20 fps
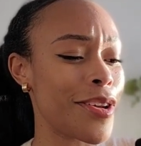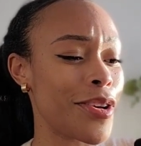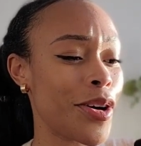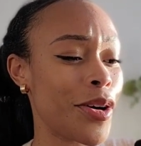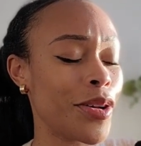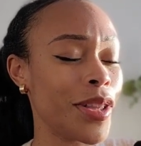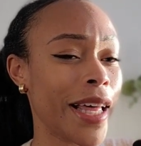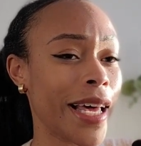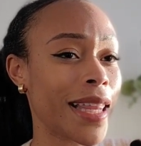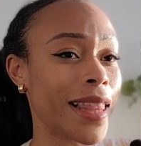
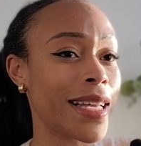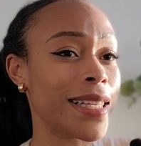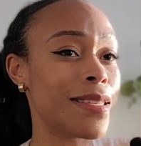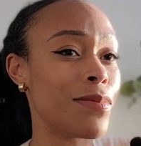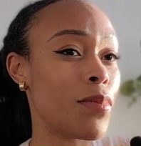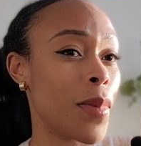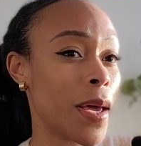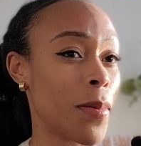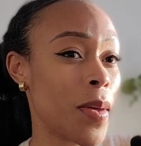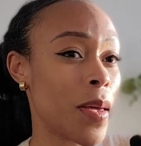like, let's
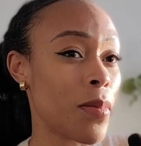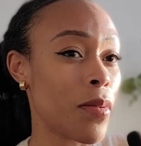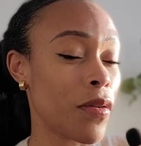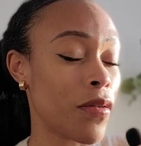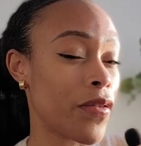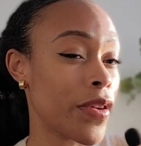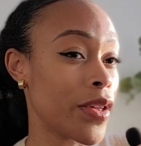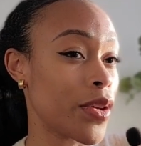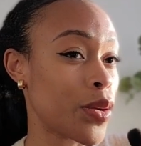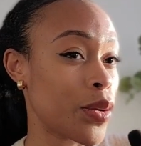make people
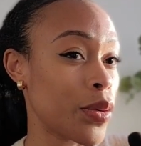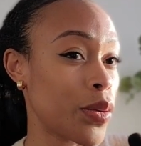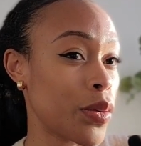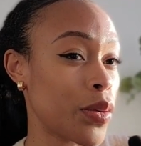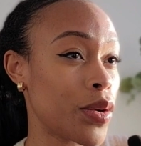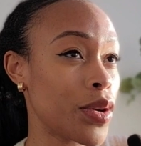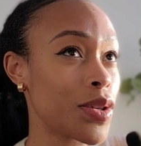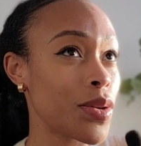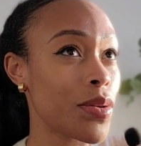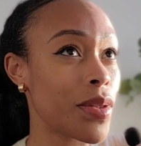feel
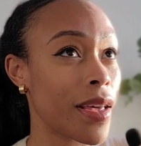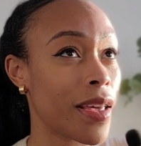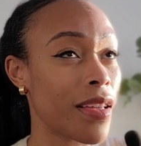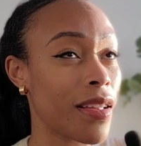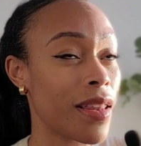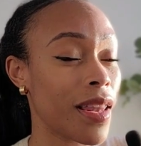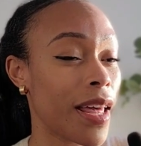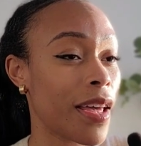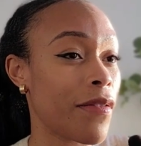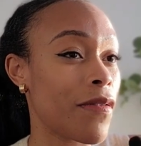cool so they
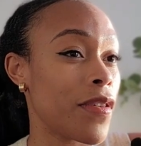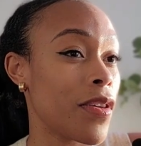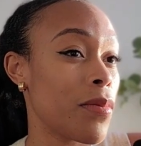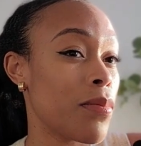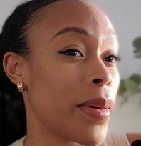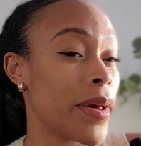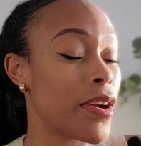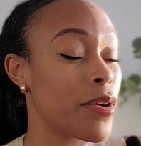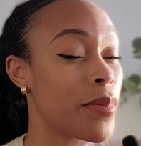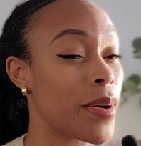can, like, feel
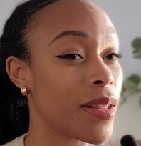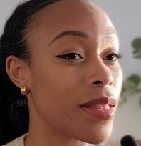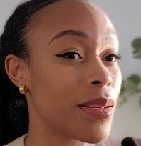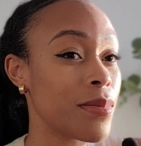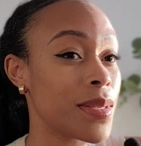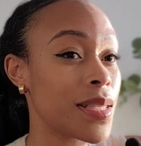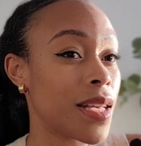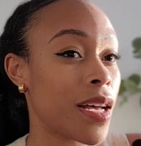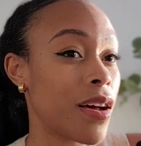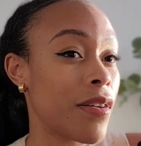better about
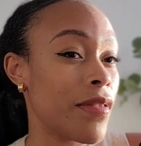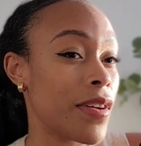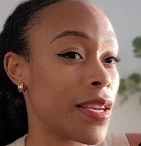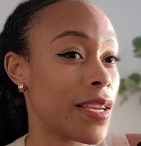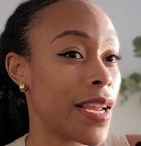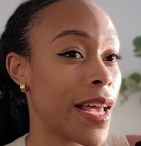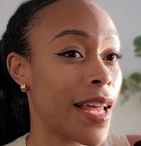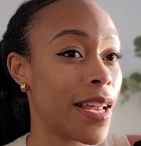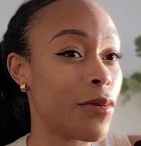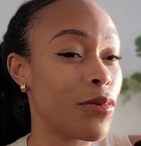themselves
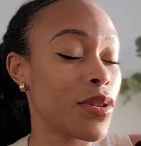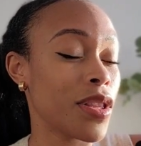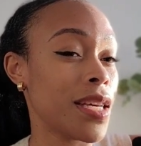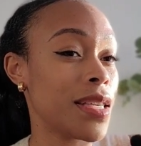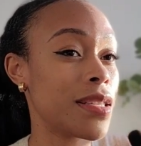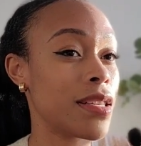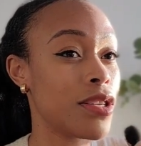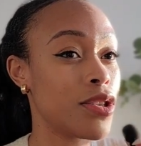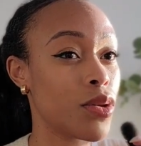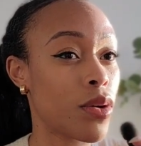and
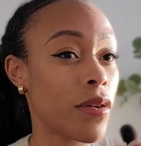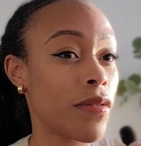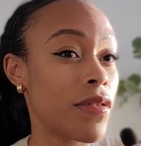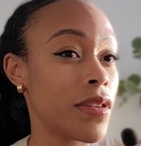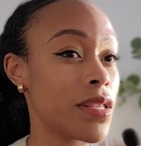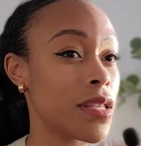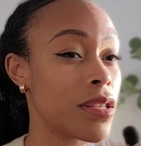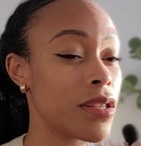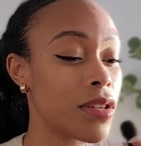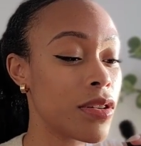release
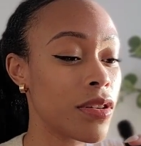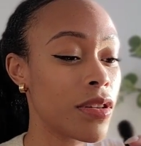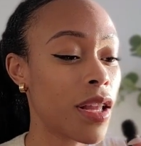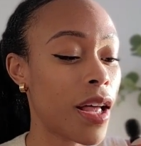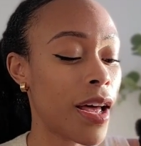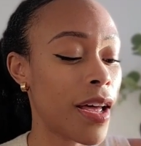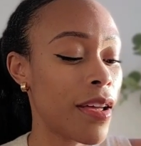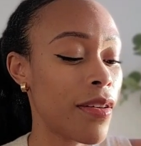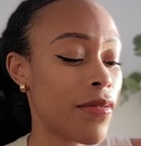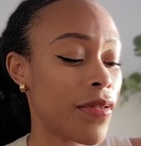endorphins in their
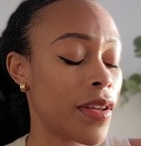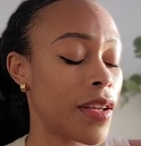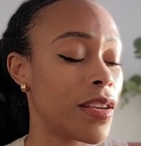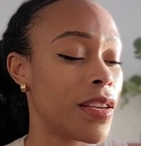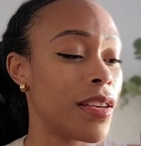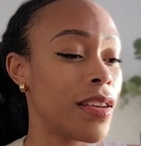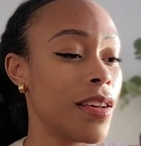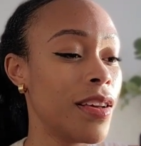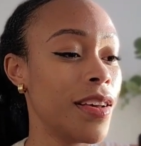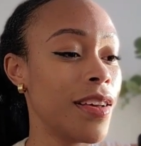life
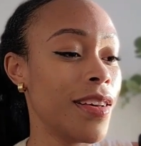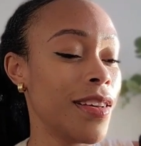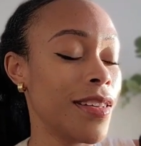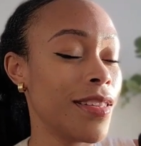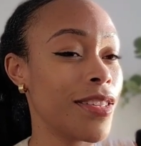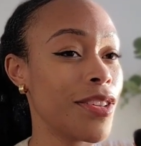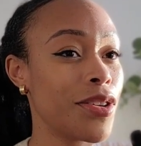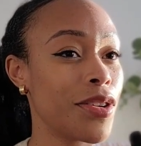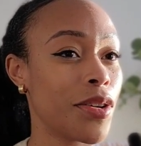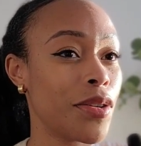and
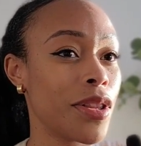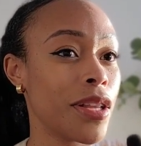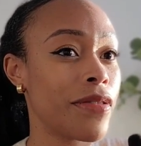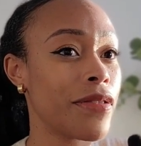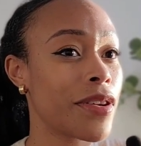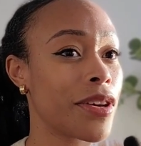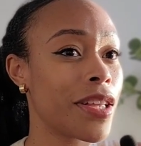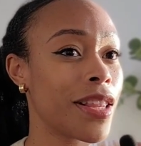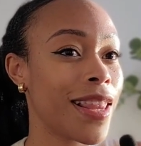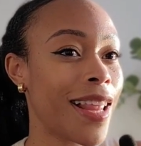live
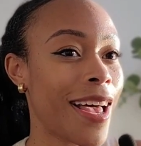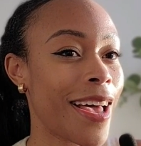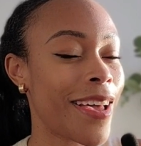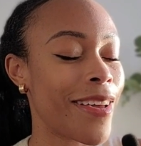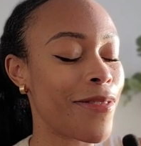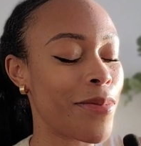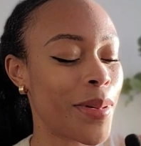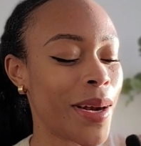a good life.